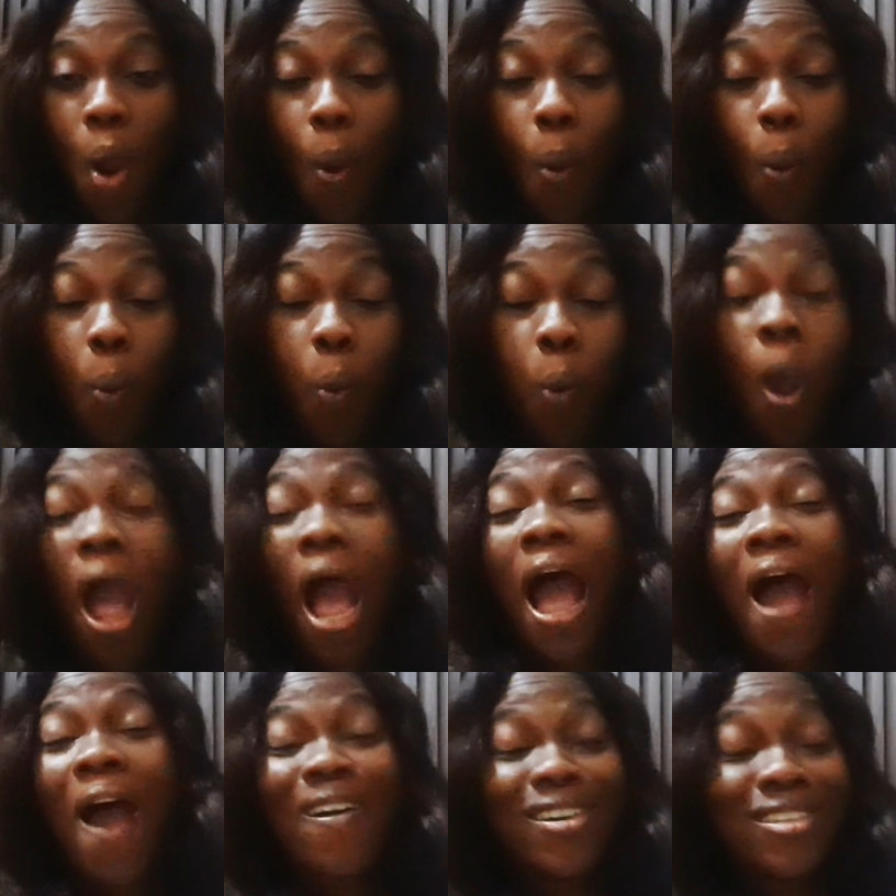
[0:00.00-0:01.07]

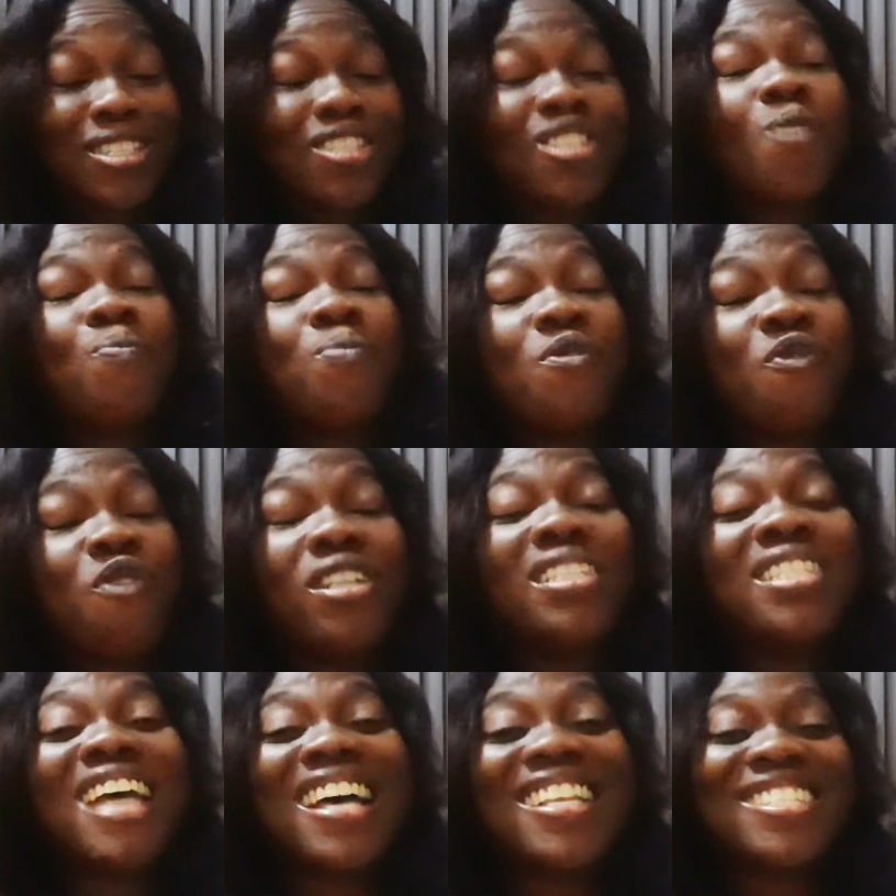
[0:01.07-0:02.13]
Wow, a super
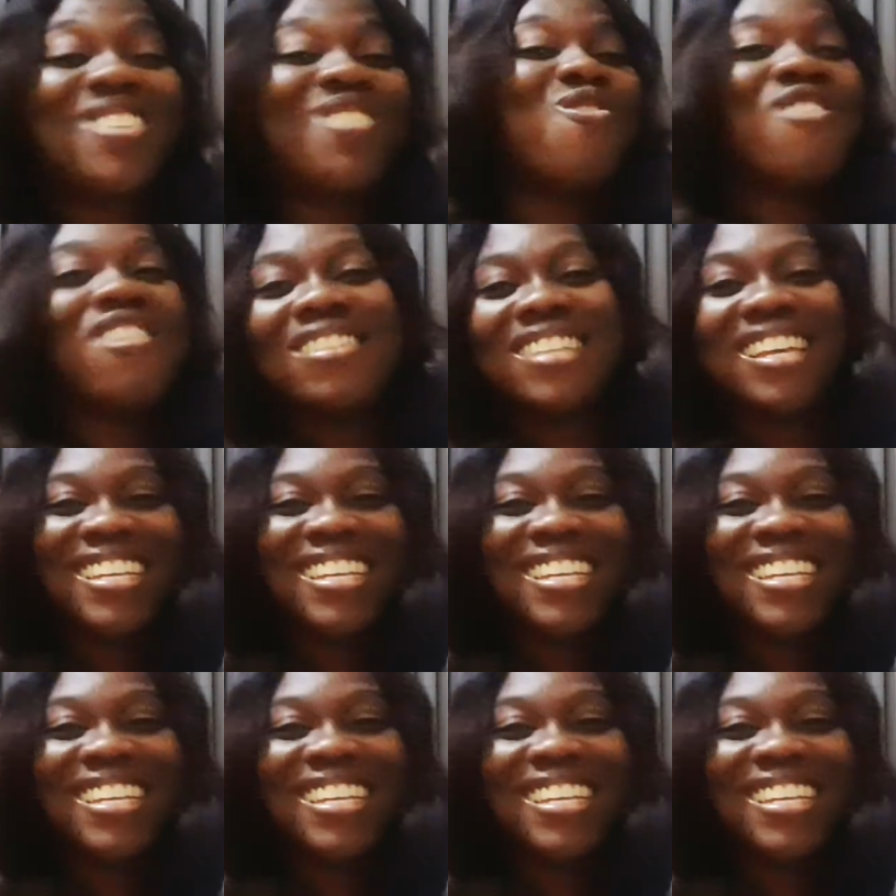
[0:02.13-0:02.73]
fantastic word.